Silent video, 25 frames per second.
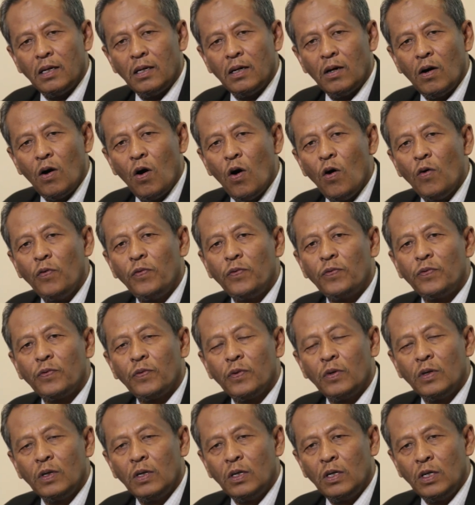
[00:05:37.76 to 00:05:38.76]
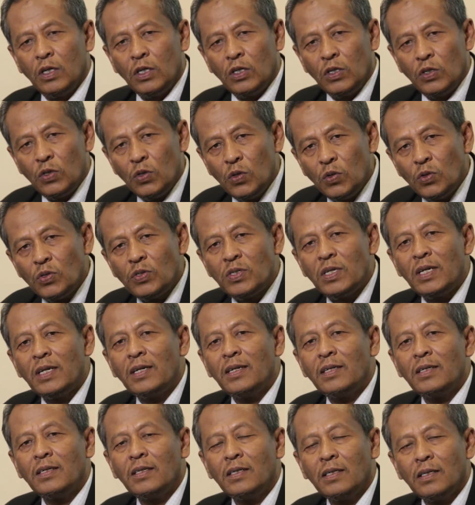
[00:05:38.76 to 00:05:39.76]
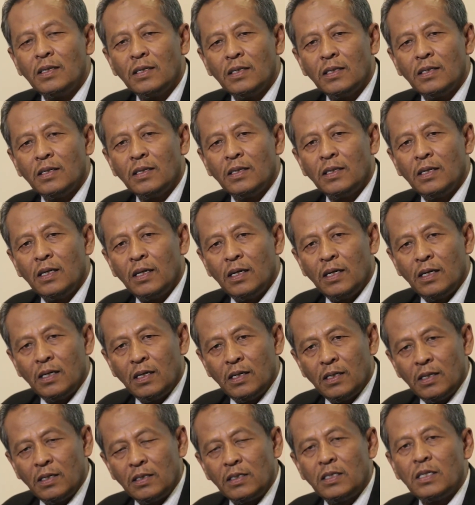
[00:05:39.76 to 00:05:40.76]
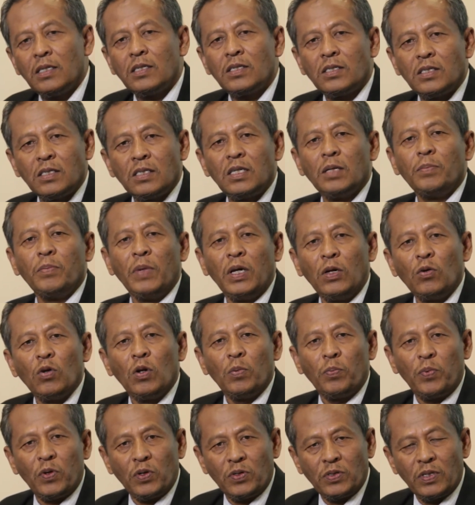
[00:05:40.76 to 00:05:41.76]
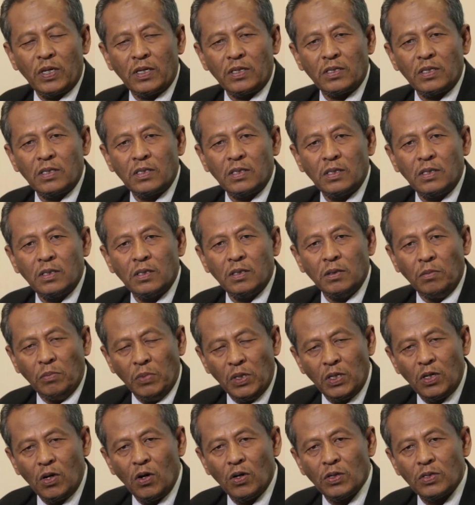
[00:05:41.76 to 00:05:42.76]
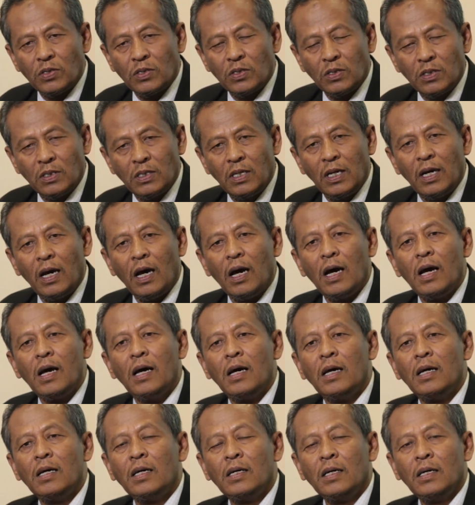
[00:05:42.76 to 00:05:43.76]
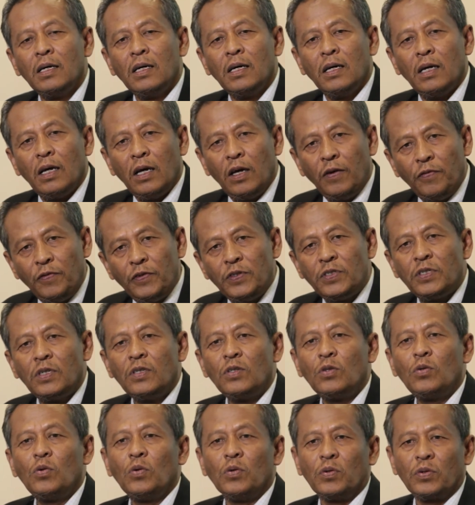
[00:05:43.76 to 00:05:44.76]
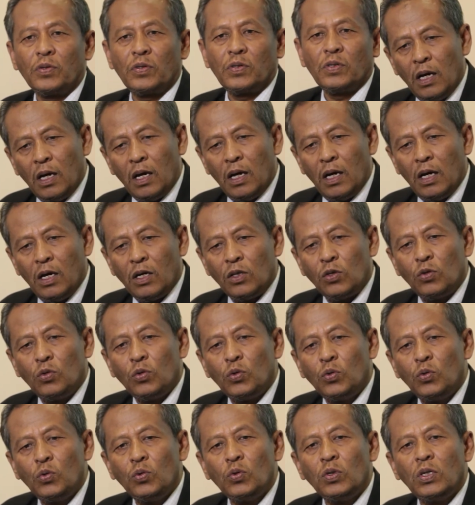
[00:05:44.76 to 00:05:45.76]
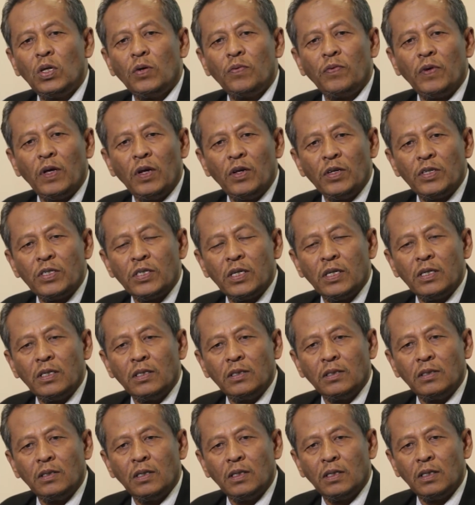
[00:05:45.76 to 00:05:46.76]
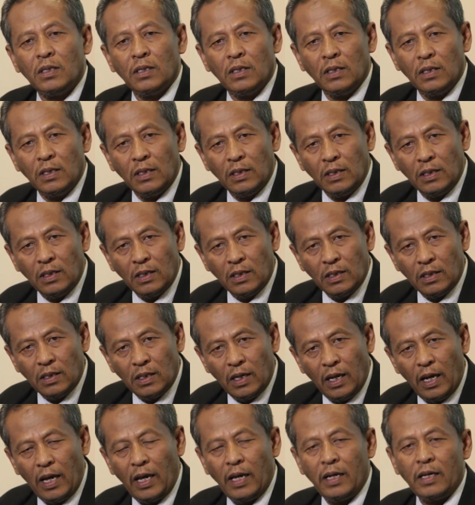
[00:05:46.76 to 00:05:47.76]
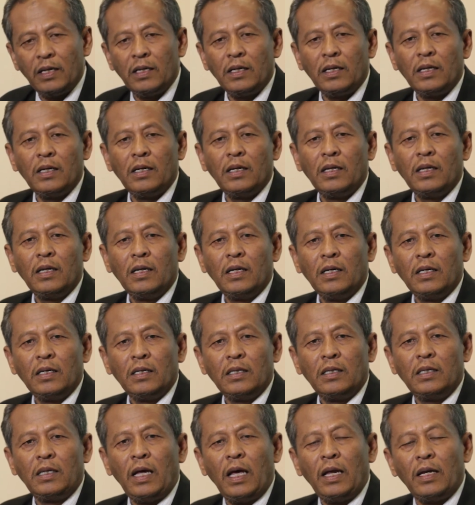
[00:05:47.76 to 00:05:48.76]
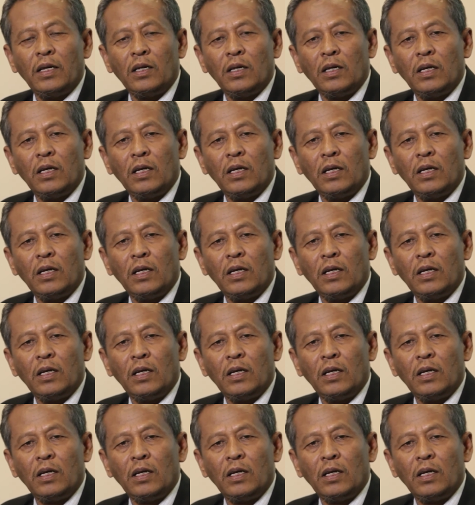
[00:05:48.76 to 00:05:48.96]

of using just the manual process, because there are efficient tools to do the valuation, and that